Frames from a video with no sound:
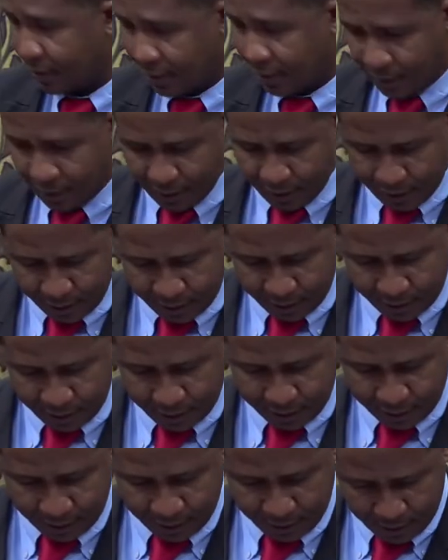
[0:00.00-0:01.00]
this
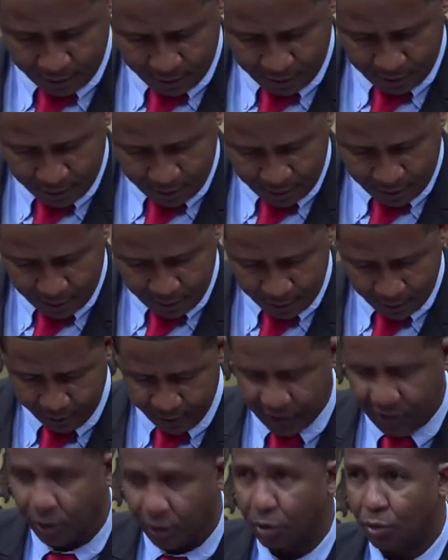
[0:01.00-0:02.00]

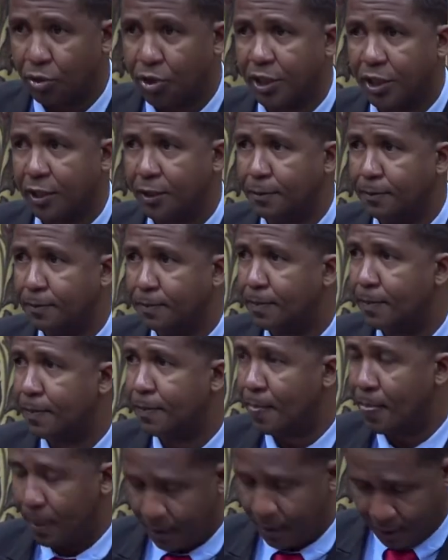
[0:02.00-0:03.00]
resolution.
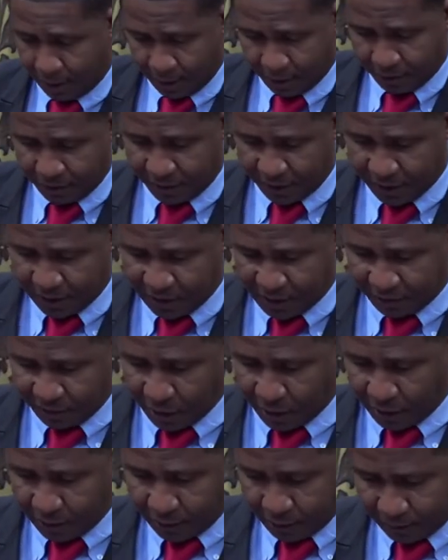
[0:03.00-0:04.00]
First of
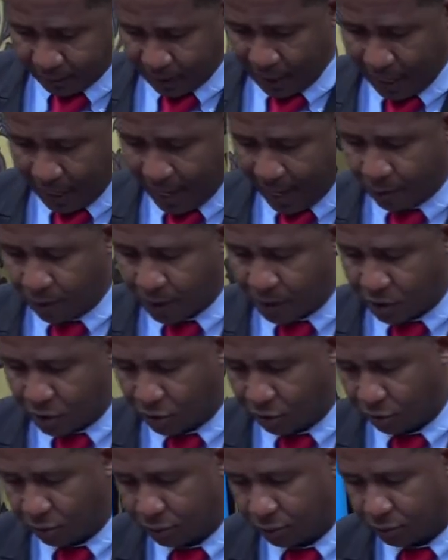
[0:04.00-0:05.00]
all, I want
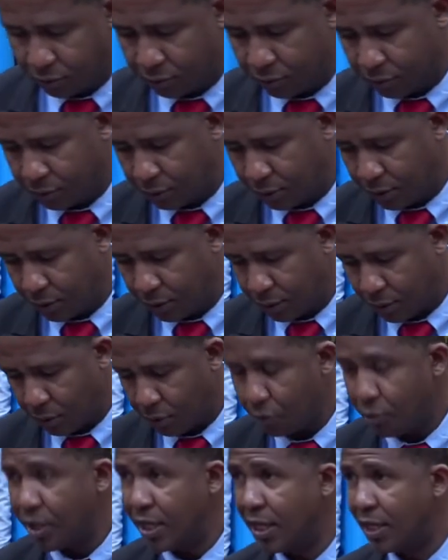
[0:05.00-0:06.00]
to
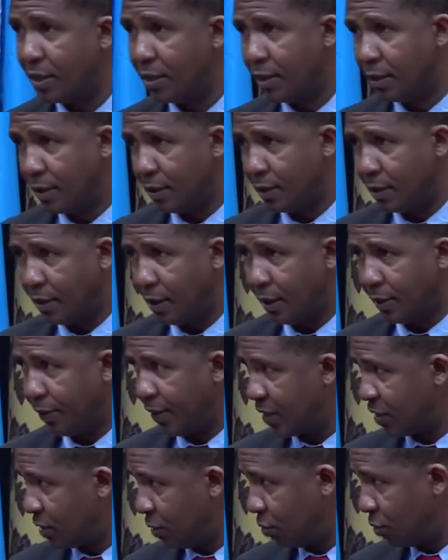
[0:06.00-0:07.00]
read the
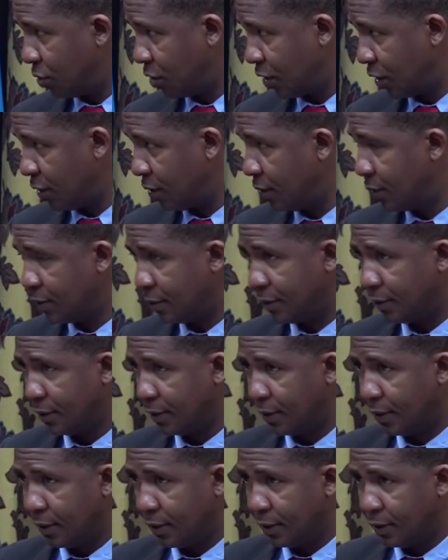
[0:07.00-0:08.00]
resolution
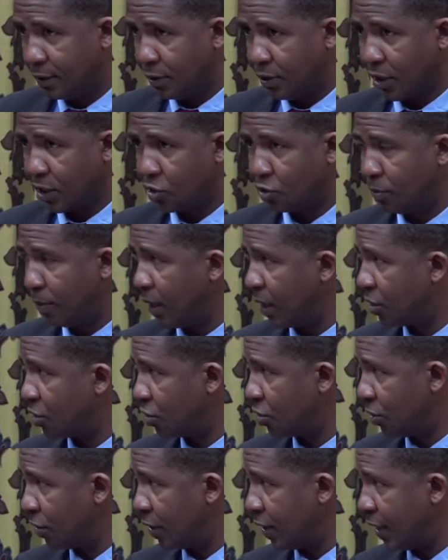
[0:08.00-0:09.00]
just to make
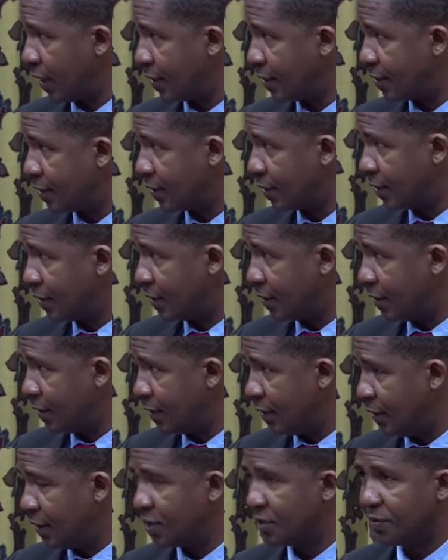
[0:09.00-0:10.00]
sure that
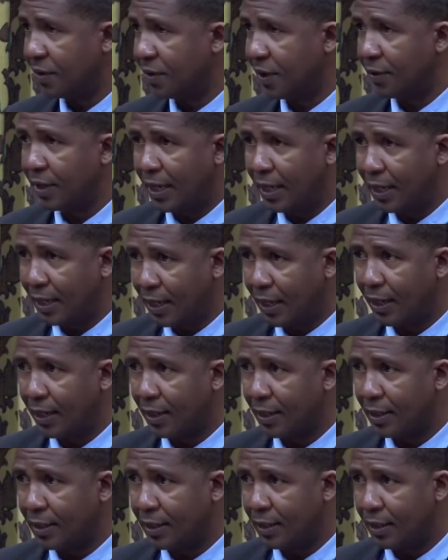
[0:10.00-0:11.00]
it's very clear
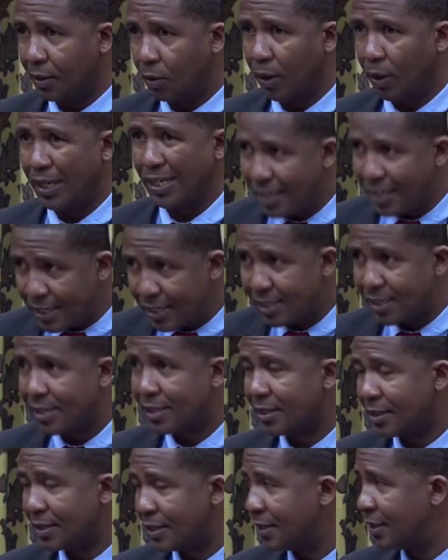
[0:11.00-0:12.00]
what it
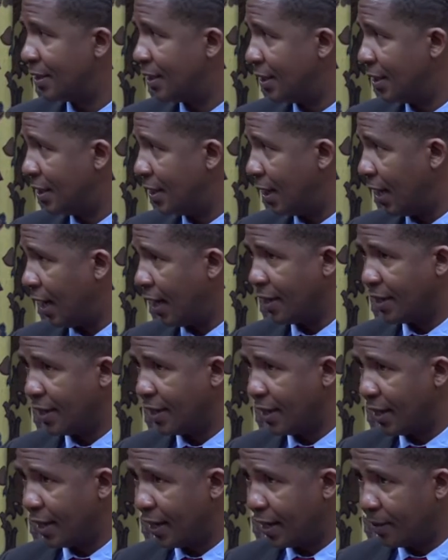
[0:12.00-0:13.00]
says, and then
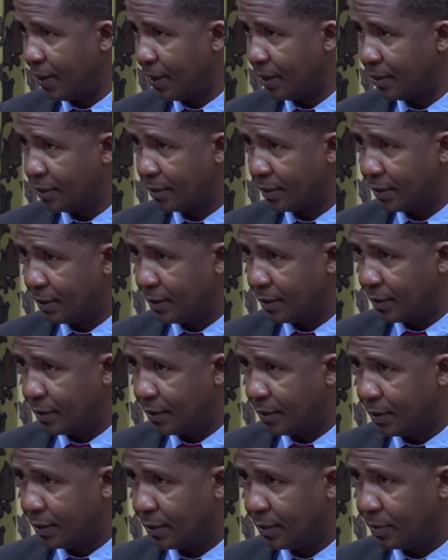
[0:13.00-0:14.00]
I will
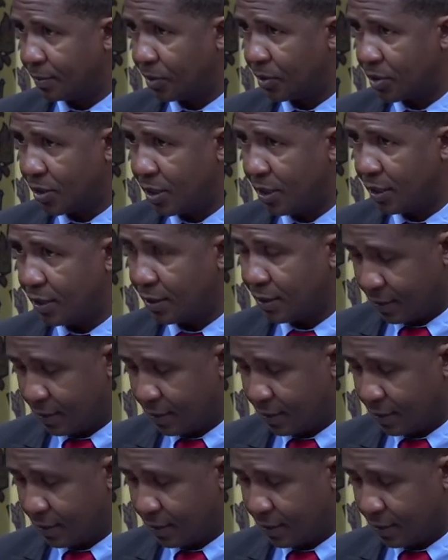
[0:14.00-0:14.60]
proceed.